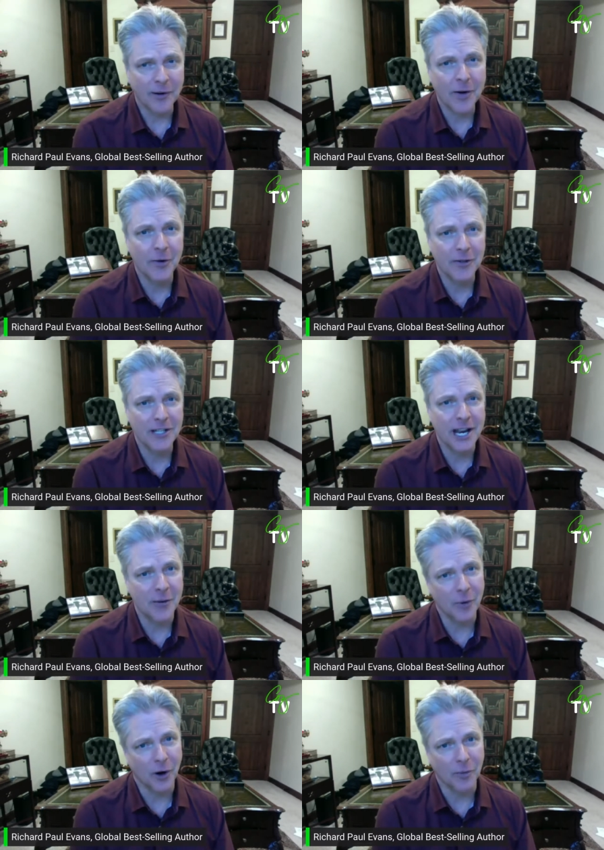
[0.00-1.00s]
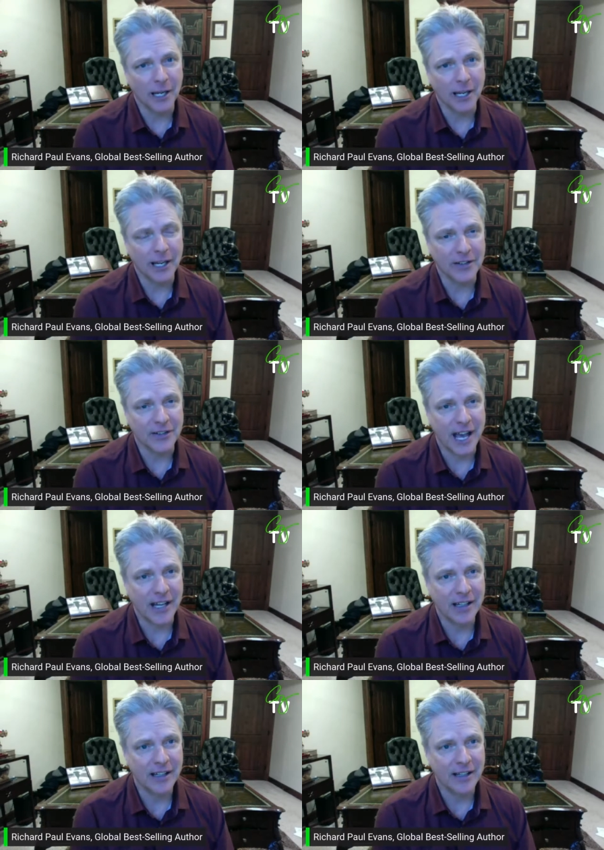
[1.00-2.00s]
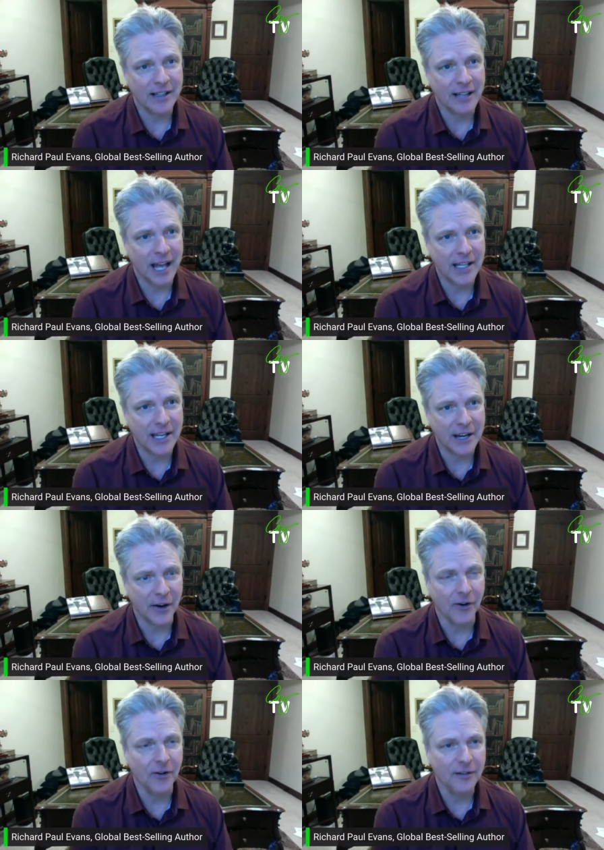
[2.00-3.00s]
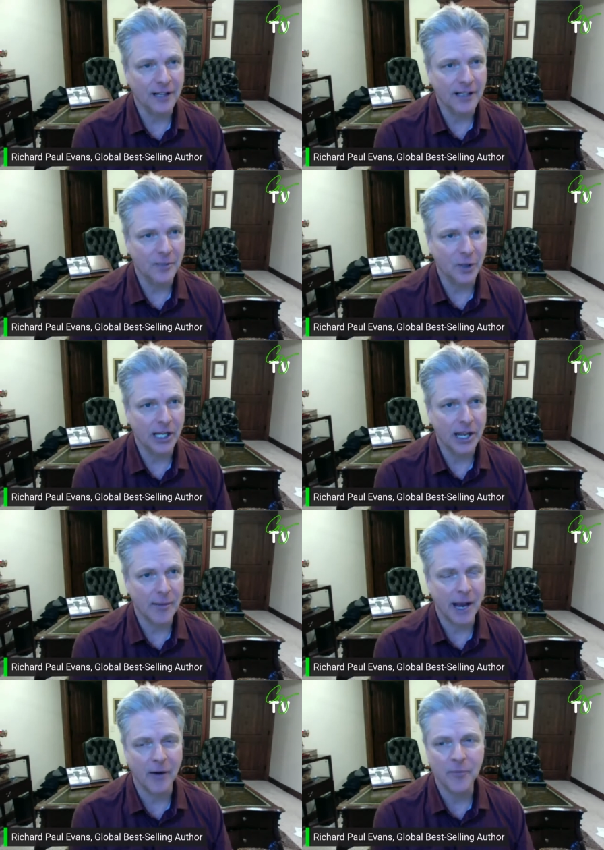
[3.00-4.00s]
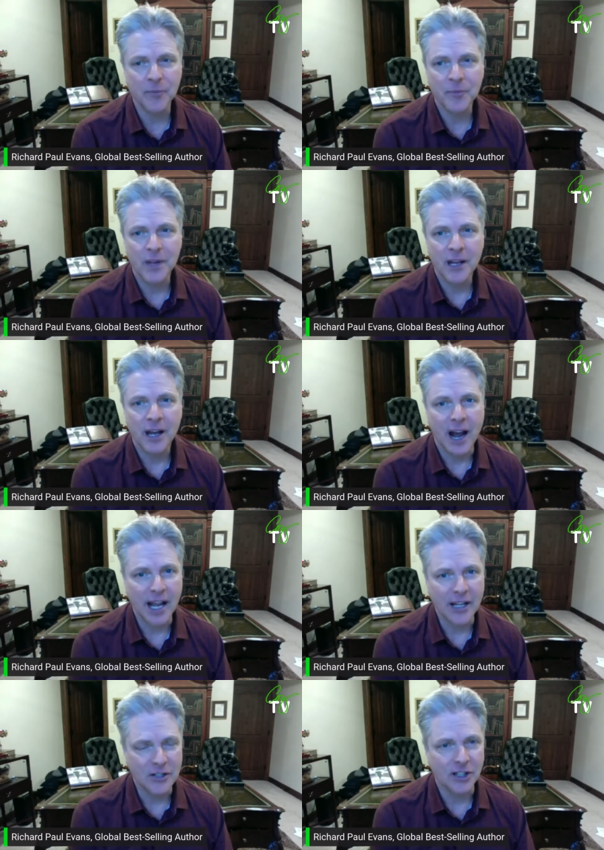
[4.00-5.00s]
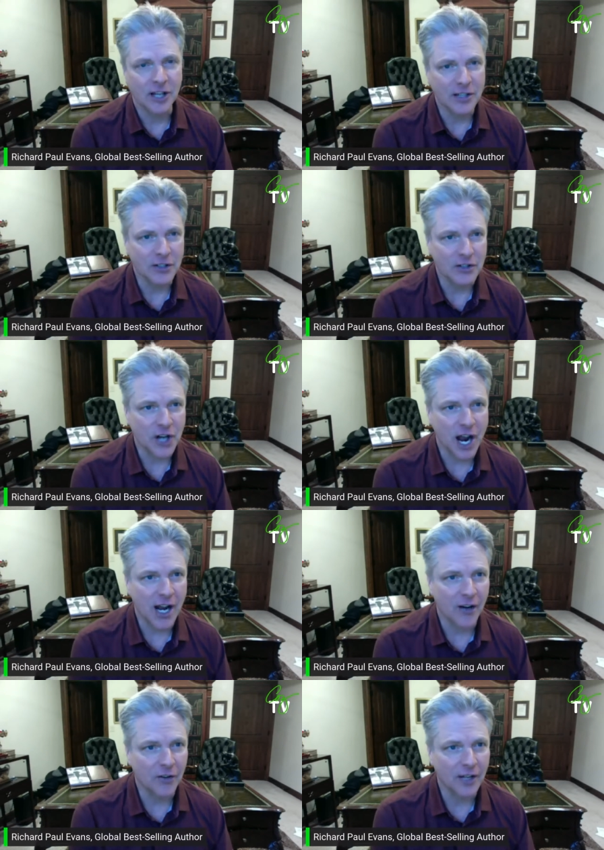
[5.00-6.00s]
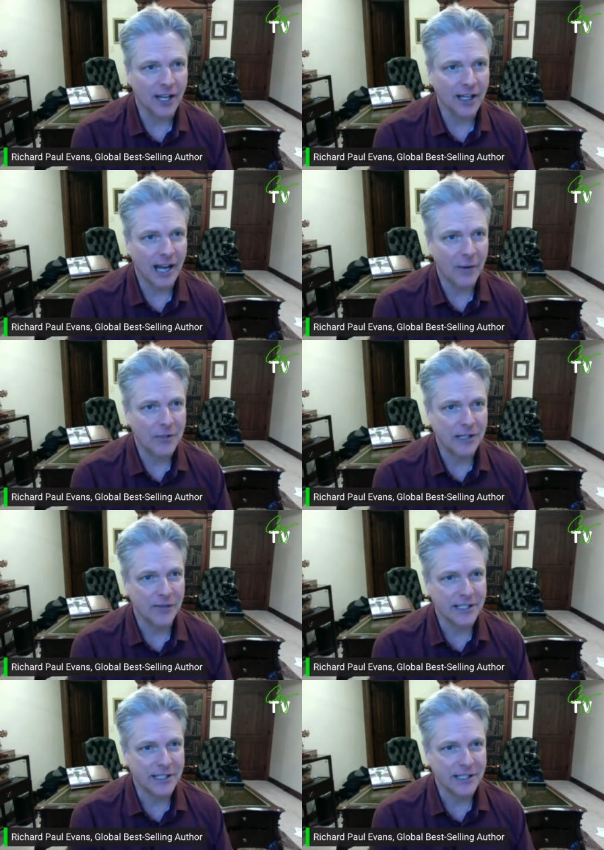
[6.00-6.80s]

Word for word: you were saying worked because that, that year that the book came out, I had just lost a child and I was given